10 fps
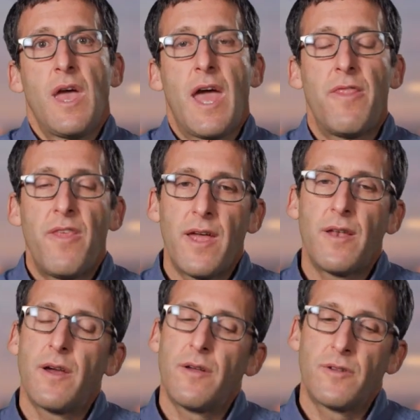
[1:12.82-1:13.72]
And then
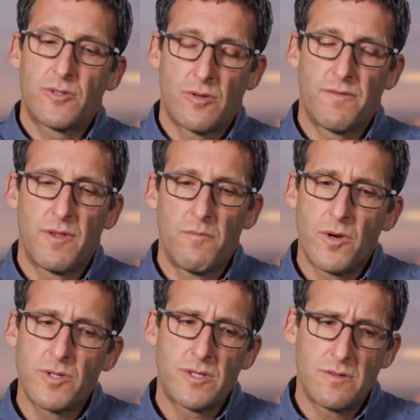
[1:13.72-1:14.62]
sort of the
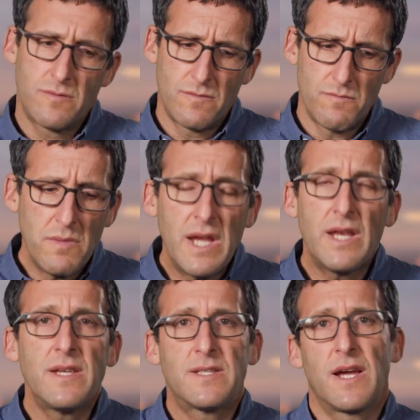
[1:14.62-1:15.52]
most
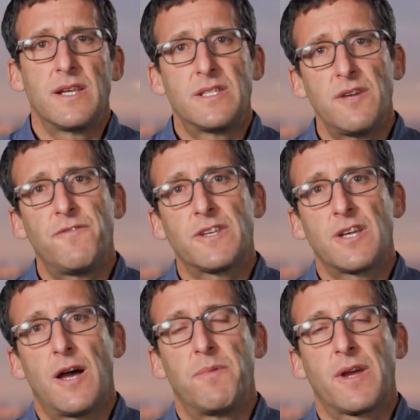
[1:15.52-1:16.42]
meaty scientific
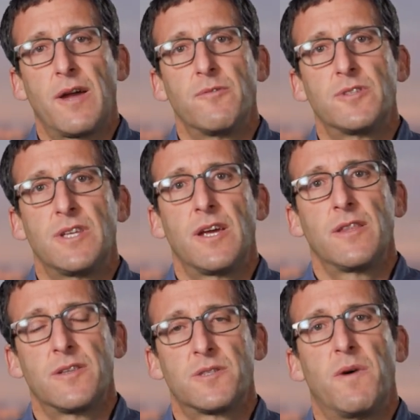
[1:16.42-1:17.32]
topic, I would say,
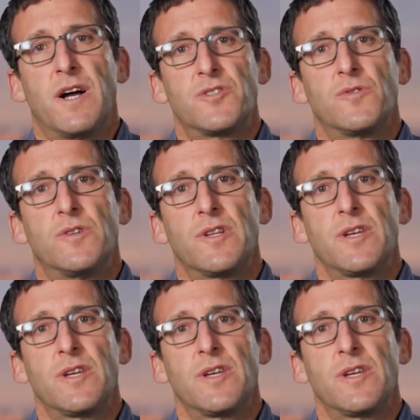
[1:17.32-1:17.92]
in this module